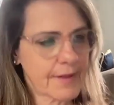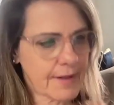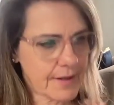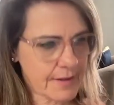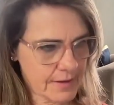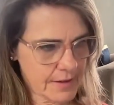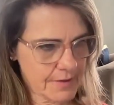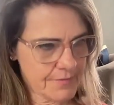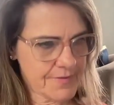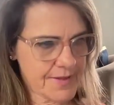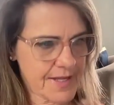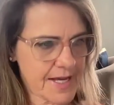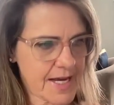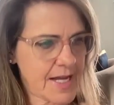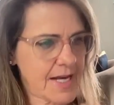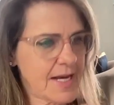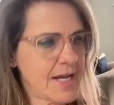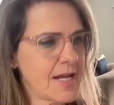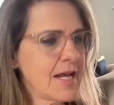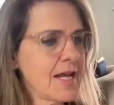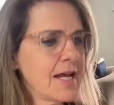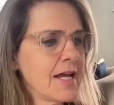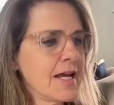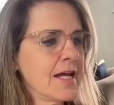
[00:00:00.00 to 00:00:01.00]
I love that.
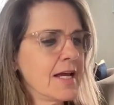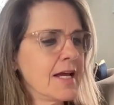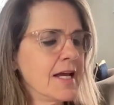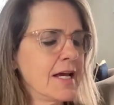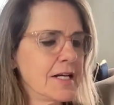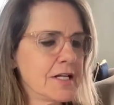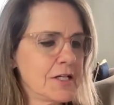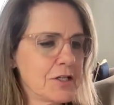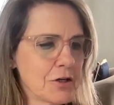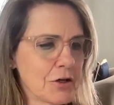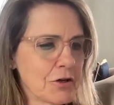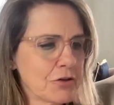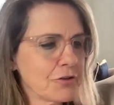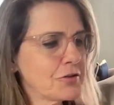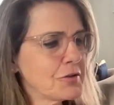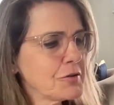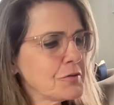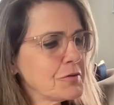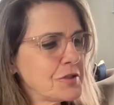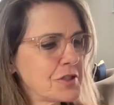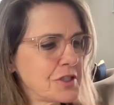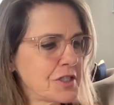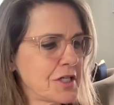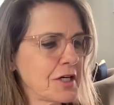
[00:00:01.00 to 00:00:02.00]
And he
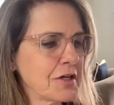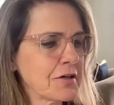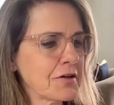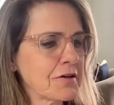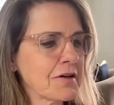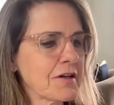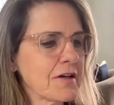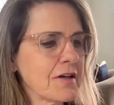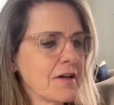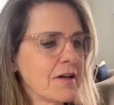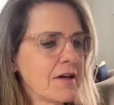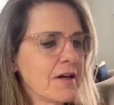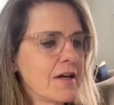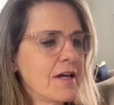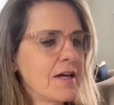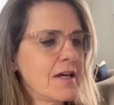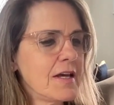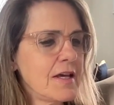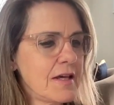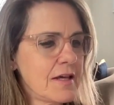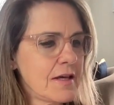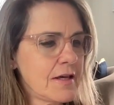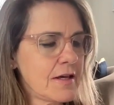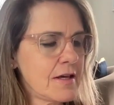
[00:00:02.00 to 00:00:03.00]
also shared
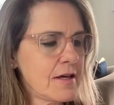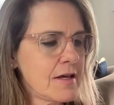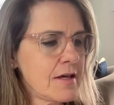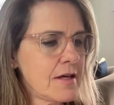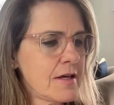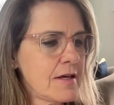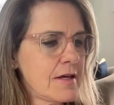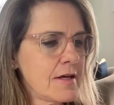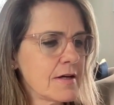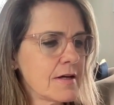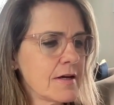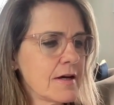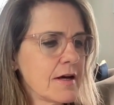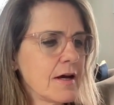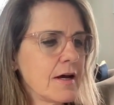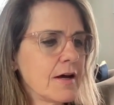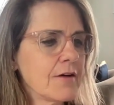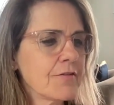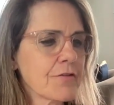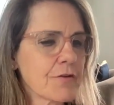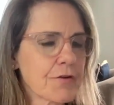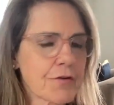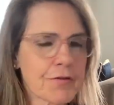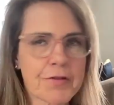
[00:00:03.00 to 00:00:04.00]
he,
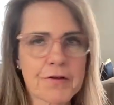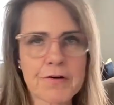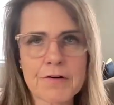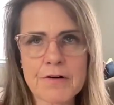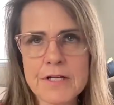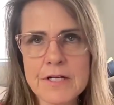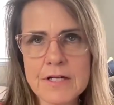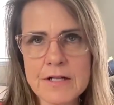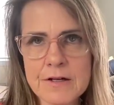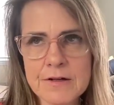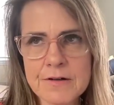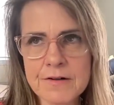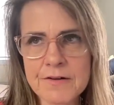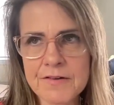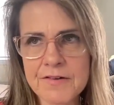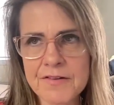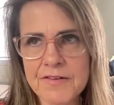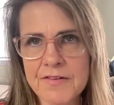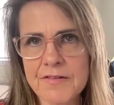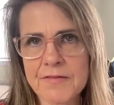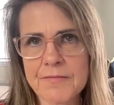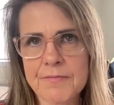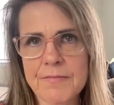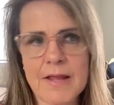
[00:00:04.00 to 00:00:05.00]
for 30
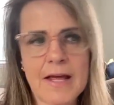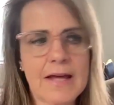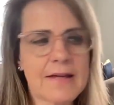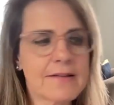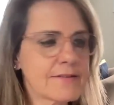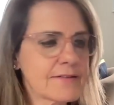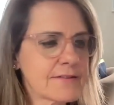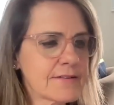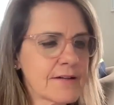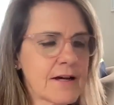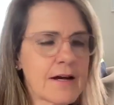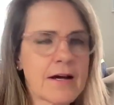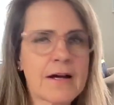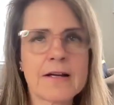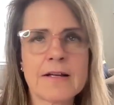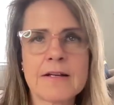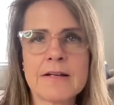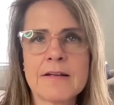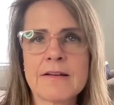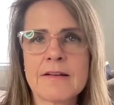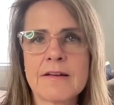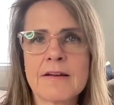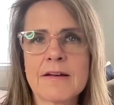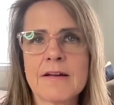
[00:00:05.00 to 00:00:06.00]
years, has
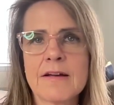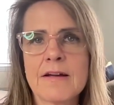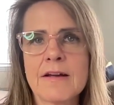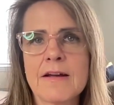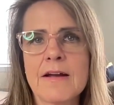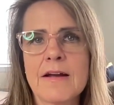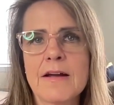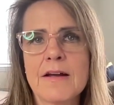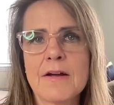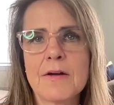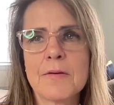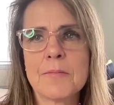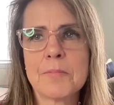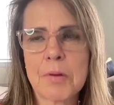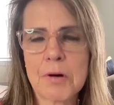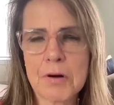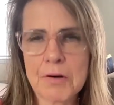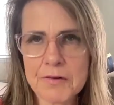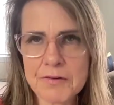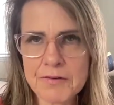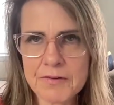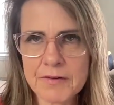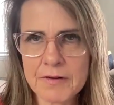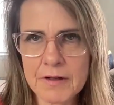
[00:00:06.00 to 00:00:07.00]
signed
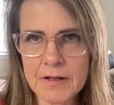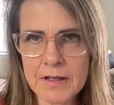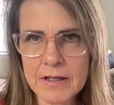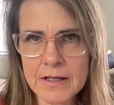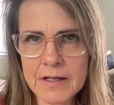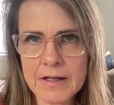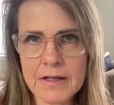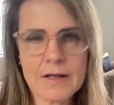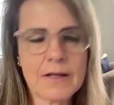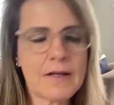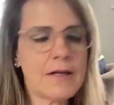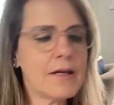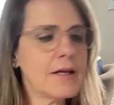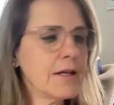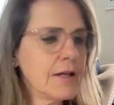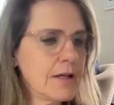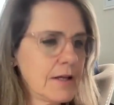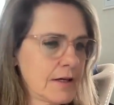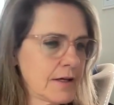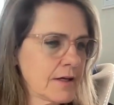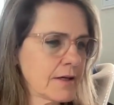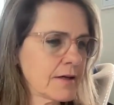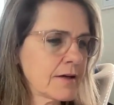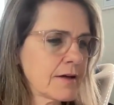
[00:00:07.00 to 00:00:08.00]
personally in
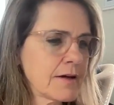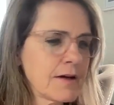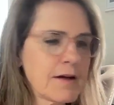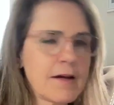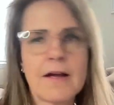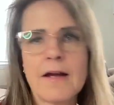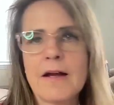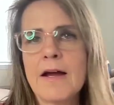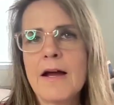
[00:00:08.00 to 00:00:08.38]
ink